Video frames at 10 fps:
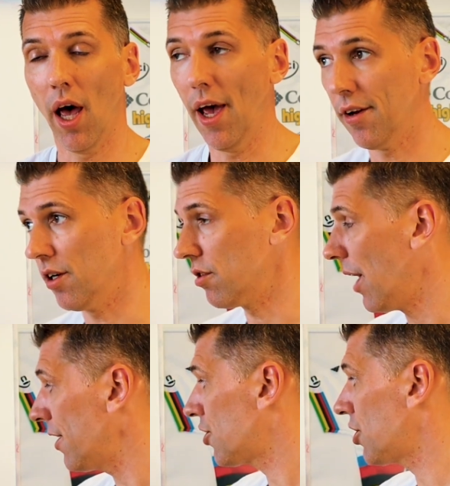And a
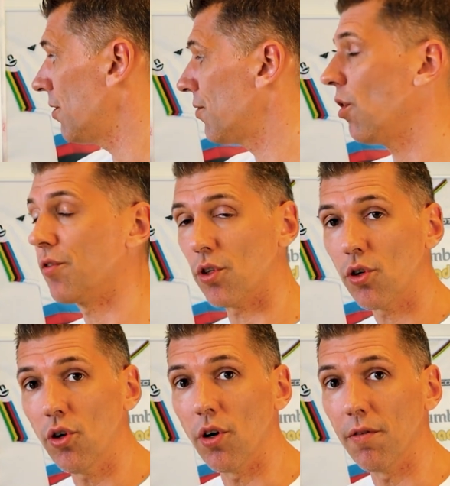right shift of the
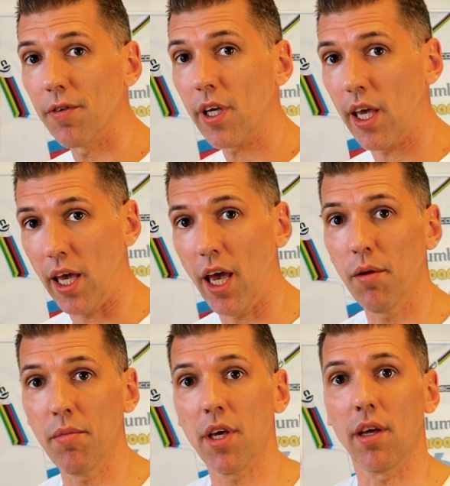curve
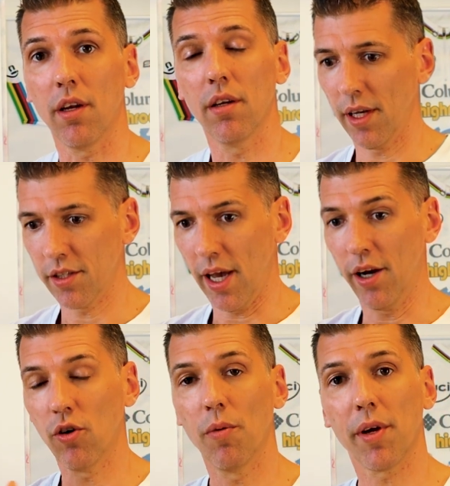can mean that the
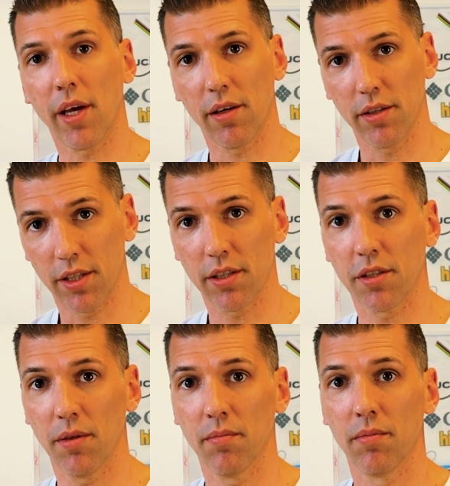anaerobic
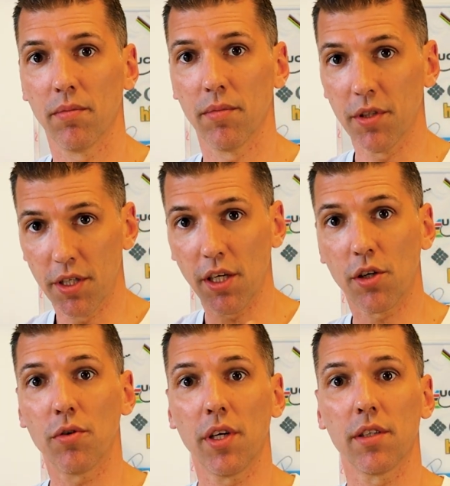system
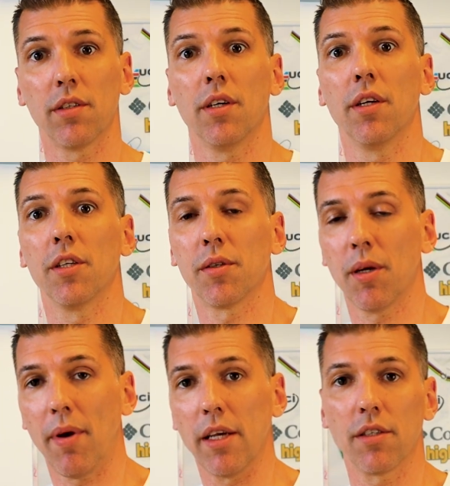decreased in its
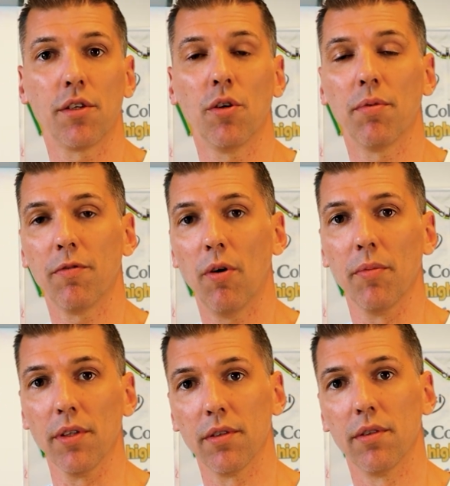capacity or
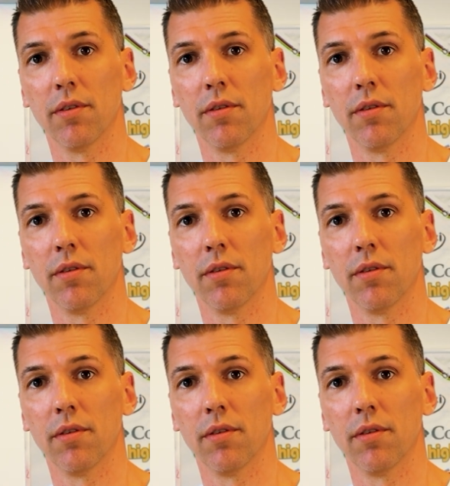performance.